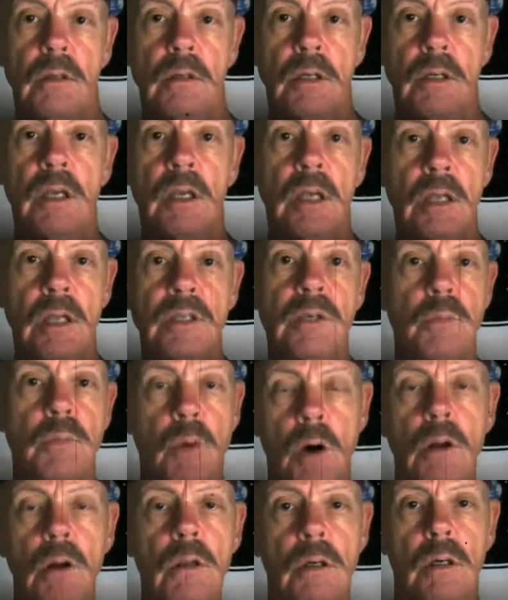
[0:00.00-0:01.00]
It gets
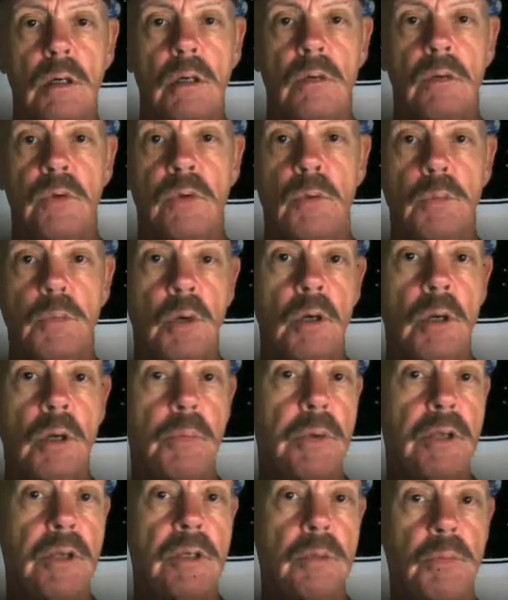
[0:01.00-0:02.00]
smaller. If you burn a
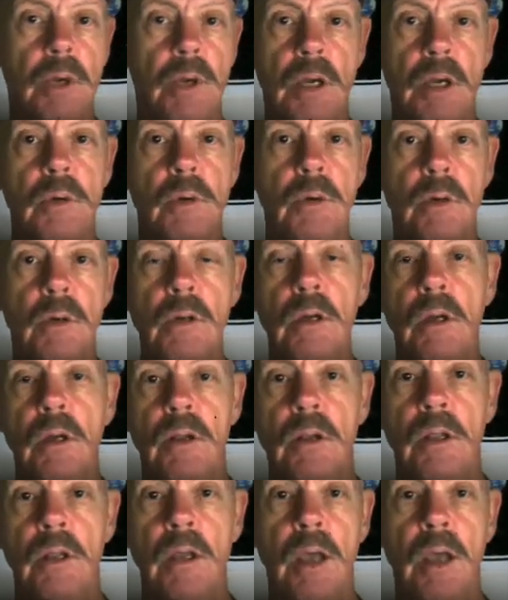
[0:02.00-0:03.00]
piece of paper,
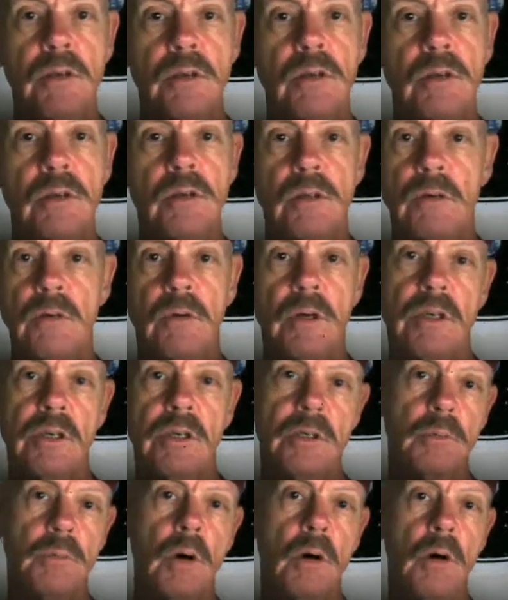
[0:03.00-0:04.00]
the ashes are very
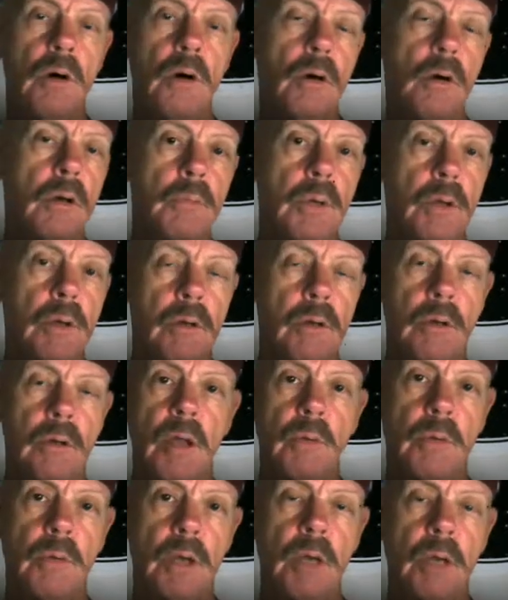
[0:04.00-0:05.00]
small compared to
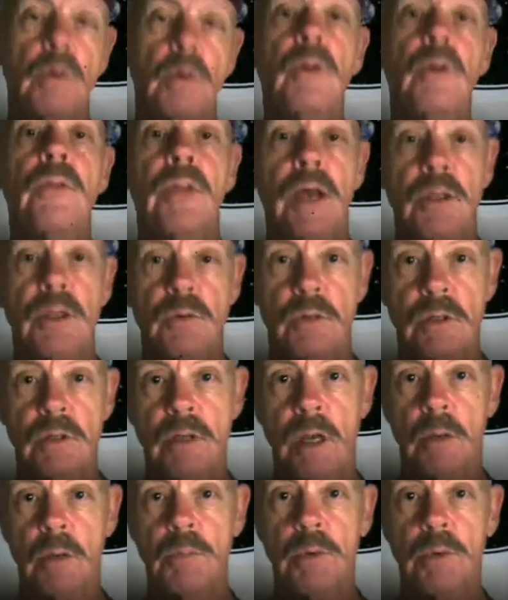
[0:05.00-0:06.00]
that paper. That's what's
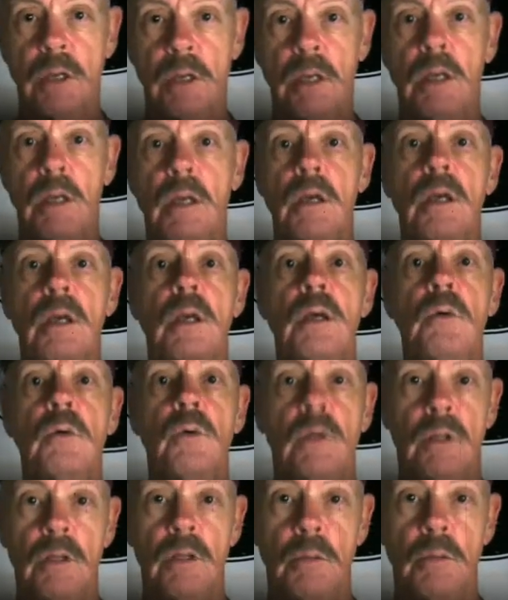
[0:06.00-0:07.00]
happening
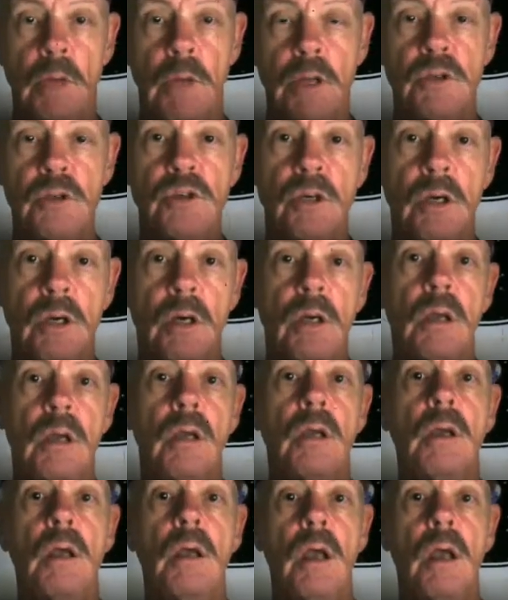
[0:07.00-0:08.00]
with dementia
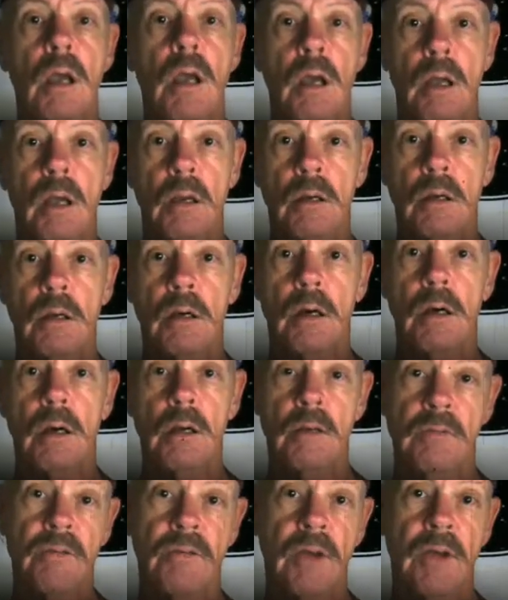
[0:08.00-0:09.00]
and,
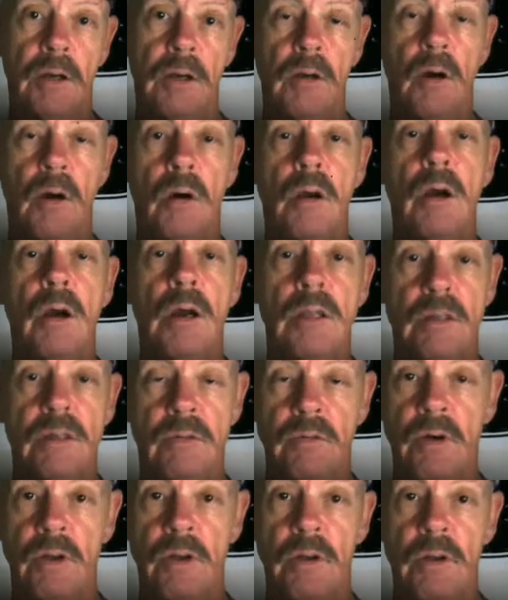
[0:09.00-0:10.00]
in fact, all kinds
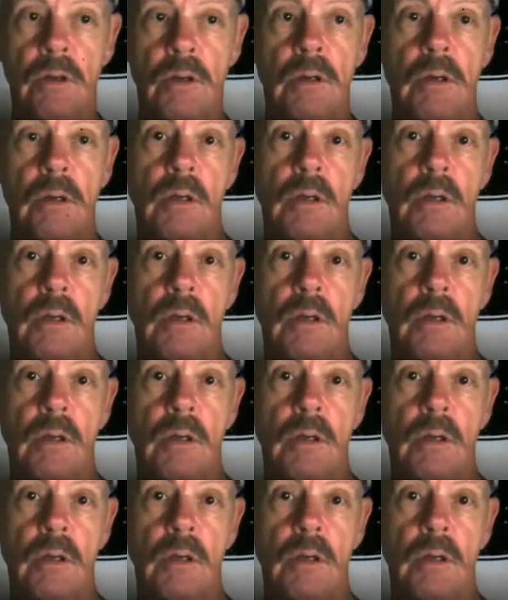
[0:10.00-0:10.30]
of other